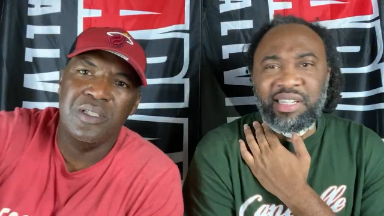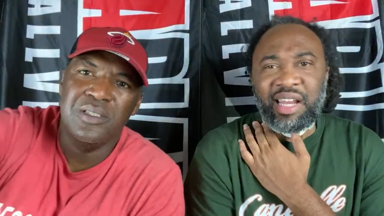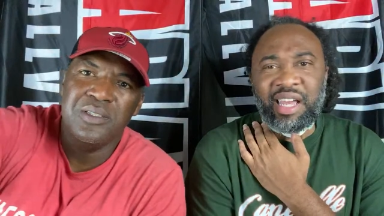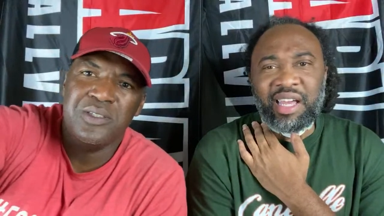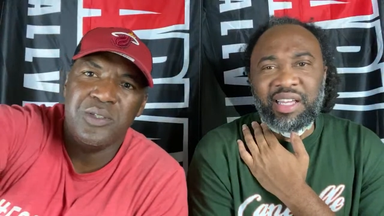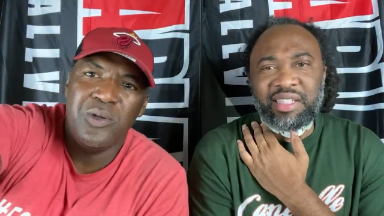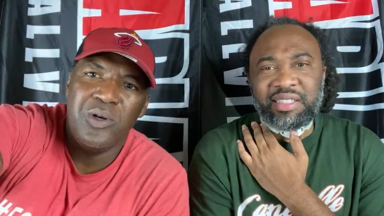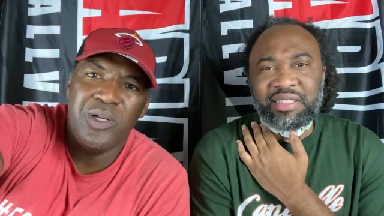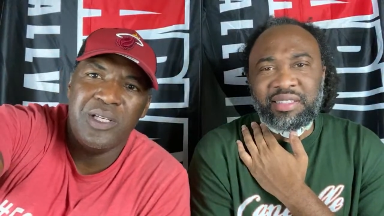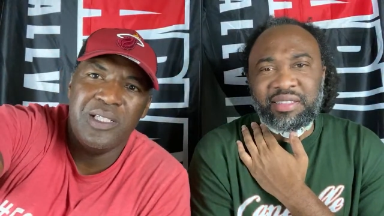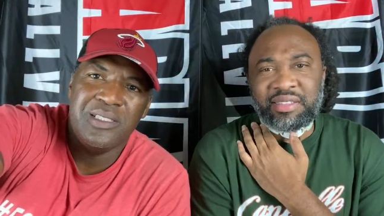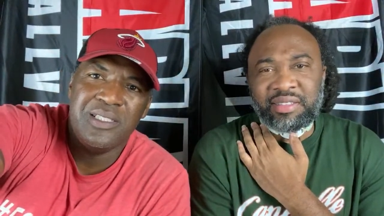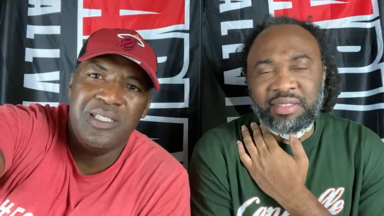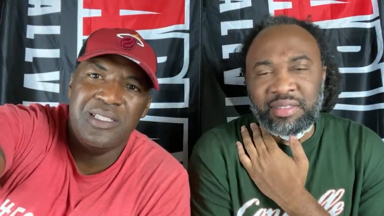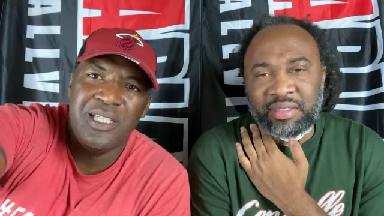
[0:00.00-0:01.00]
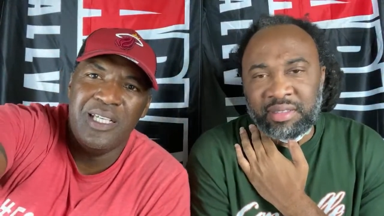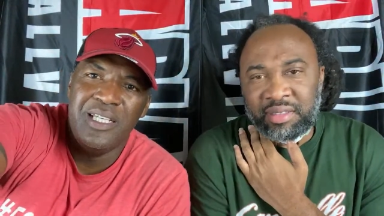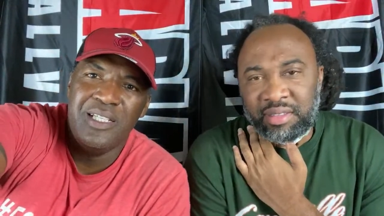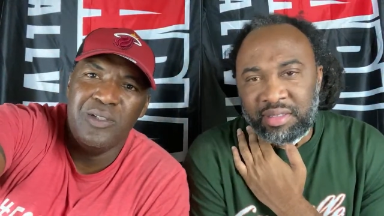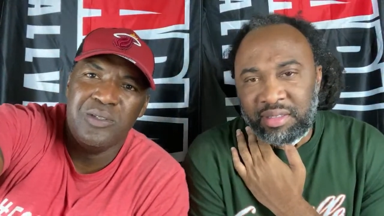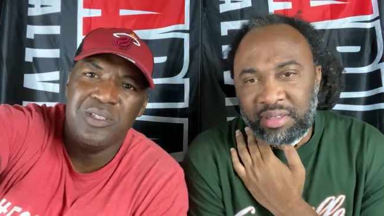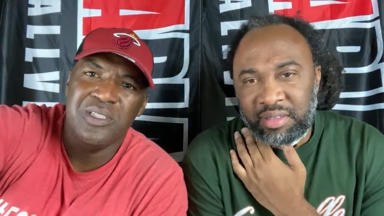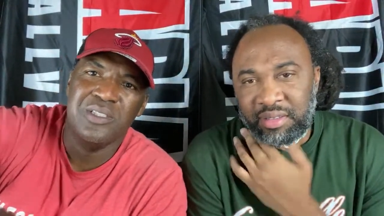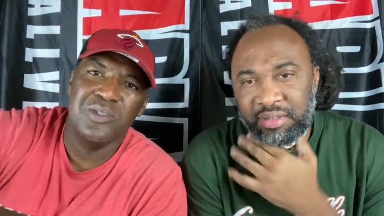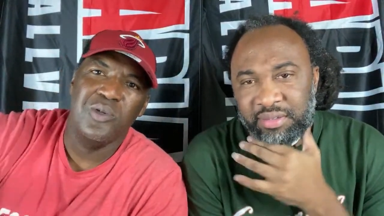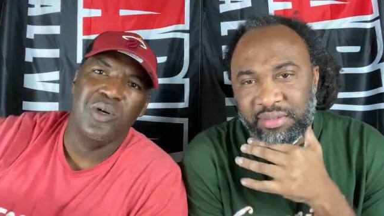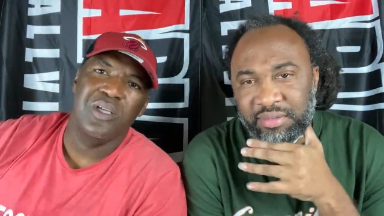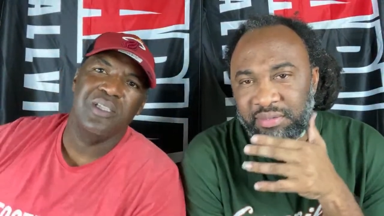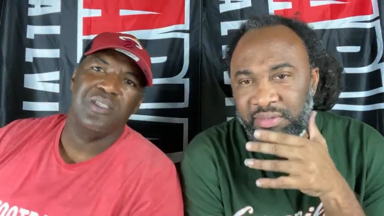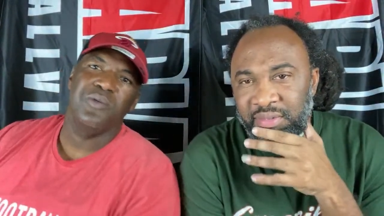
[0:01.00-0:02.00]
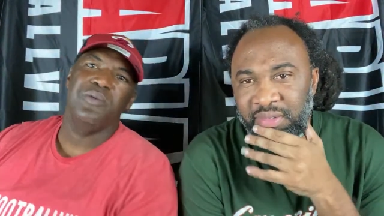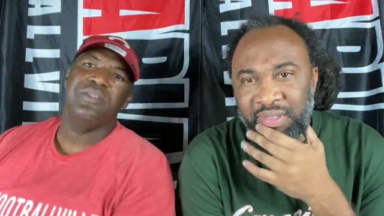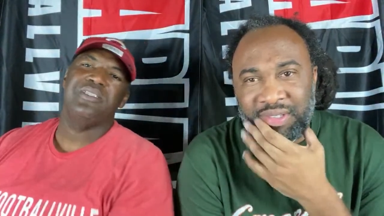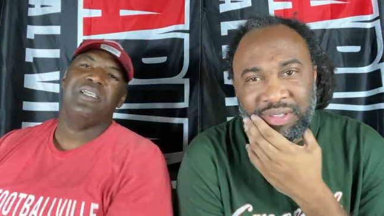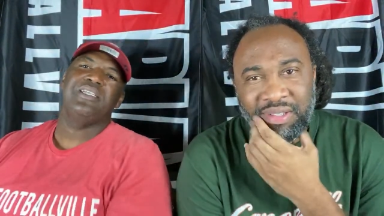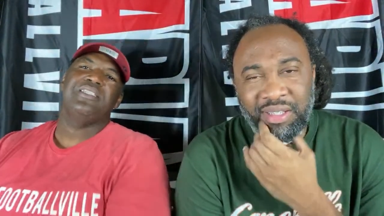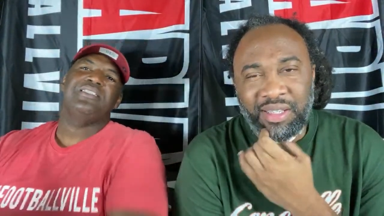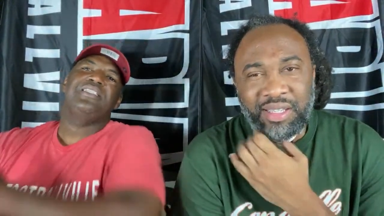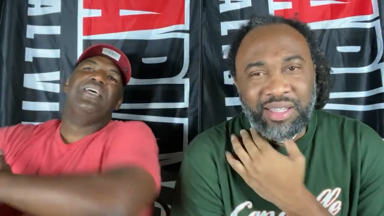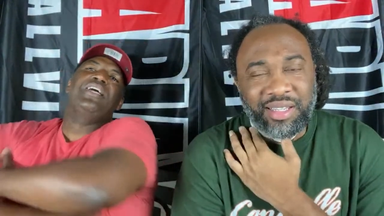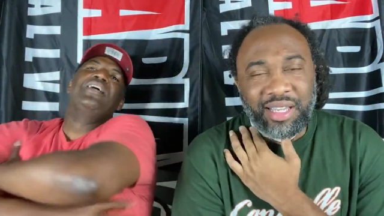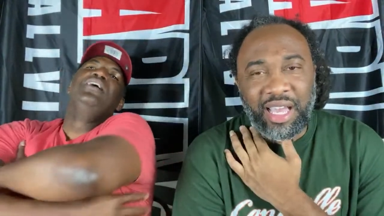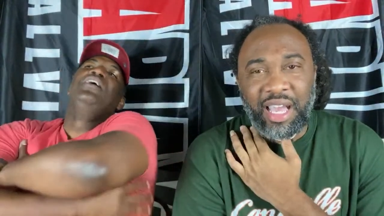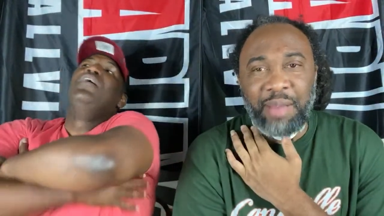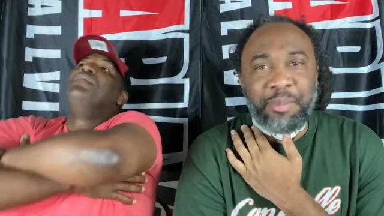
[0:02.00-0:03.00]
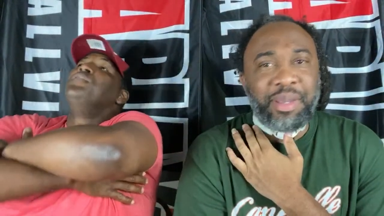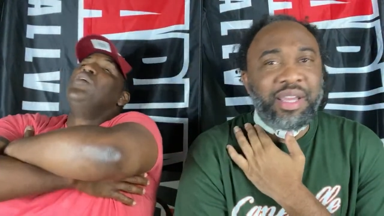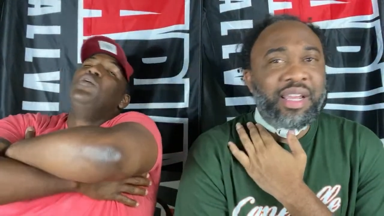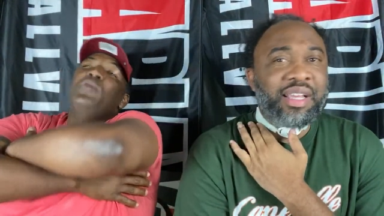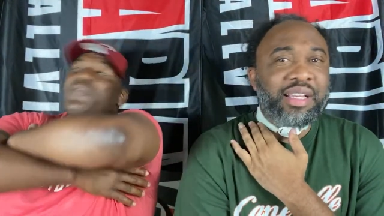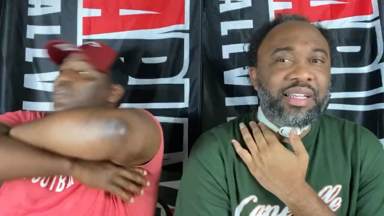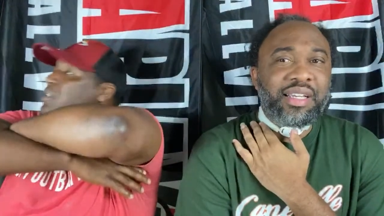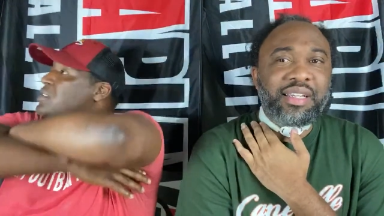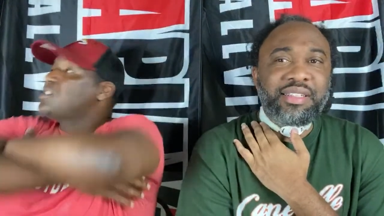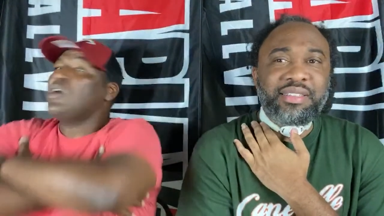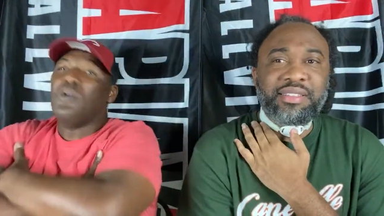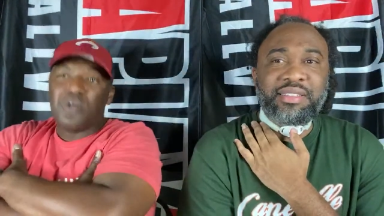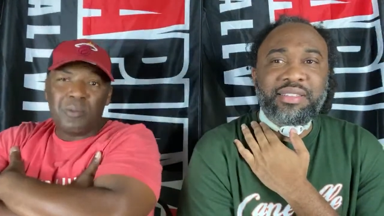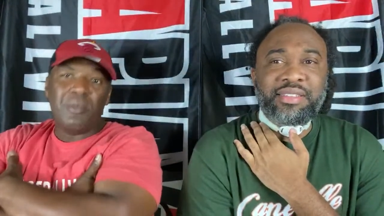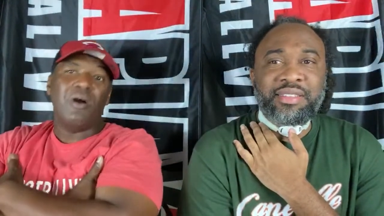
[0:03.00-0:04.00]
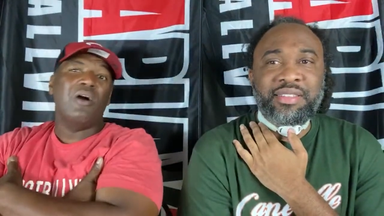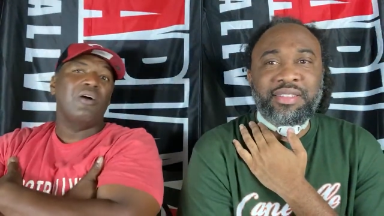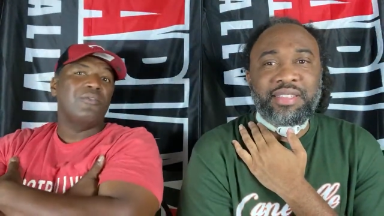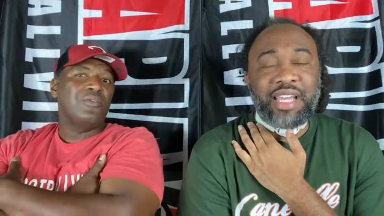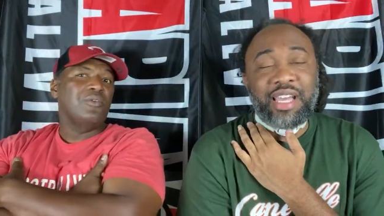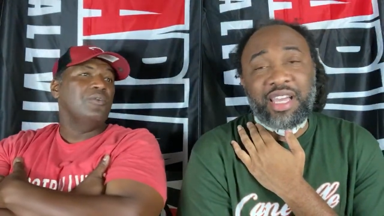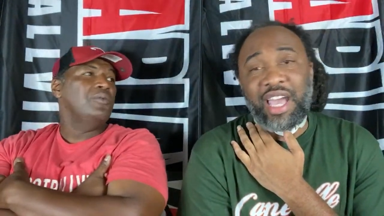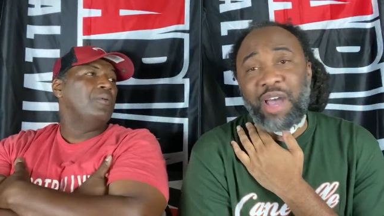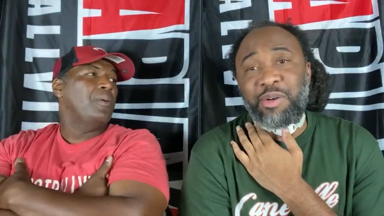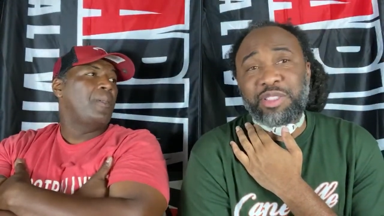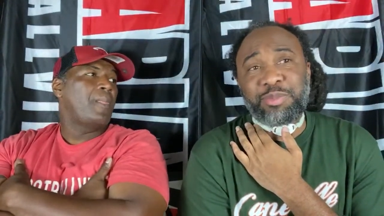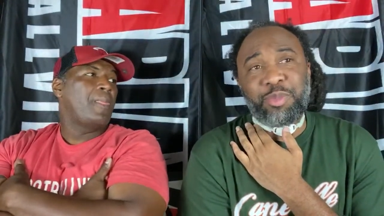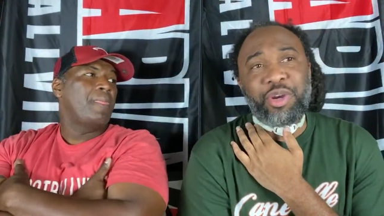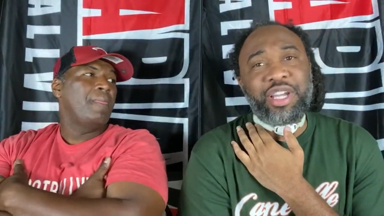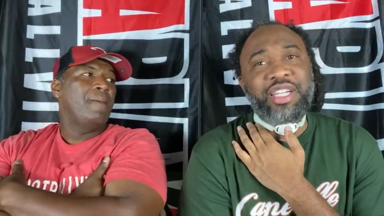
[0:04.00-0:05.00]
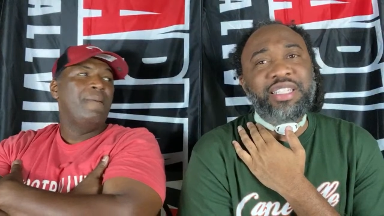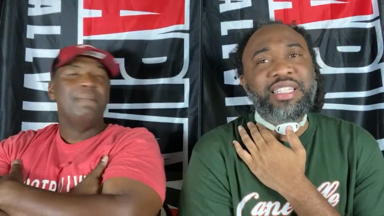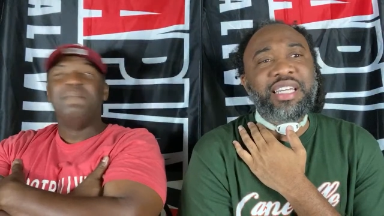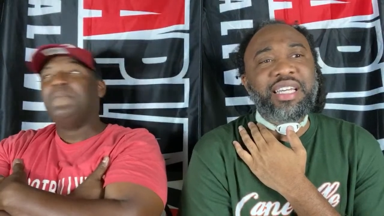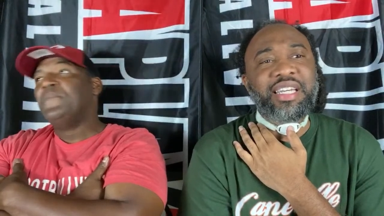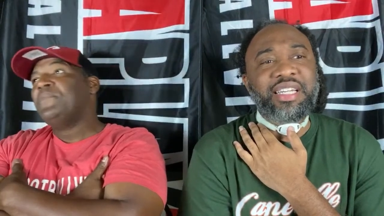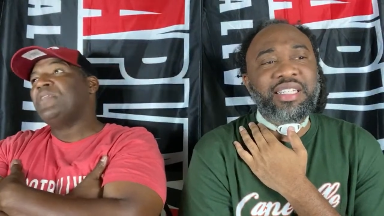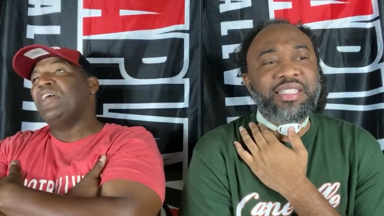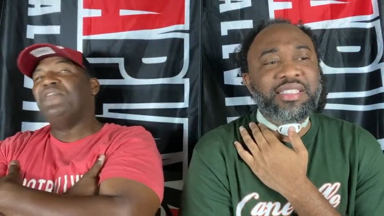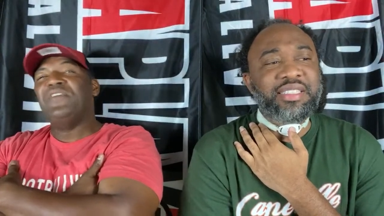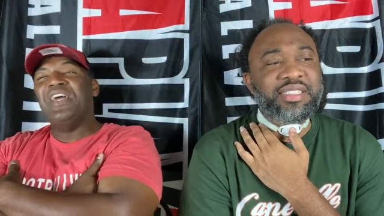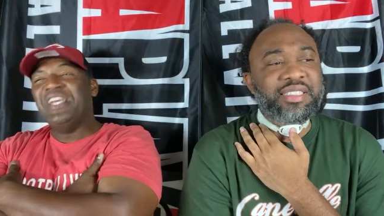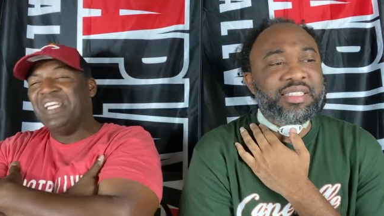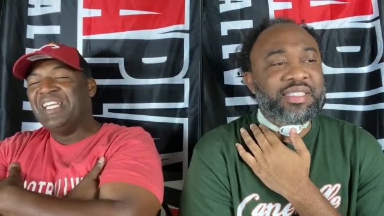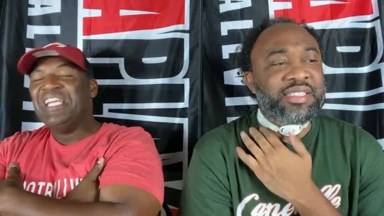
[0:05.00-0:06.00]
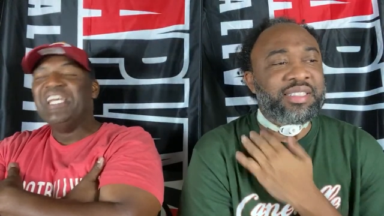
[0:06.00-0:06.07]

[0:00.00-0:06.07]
Speaker 1: Enos can score against. He said Enos could score against Louisiana Tech. Ah, man, we finna score tomorrow. That fool. guy was brain dead. They finna,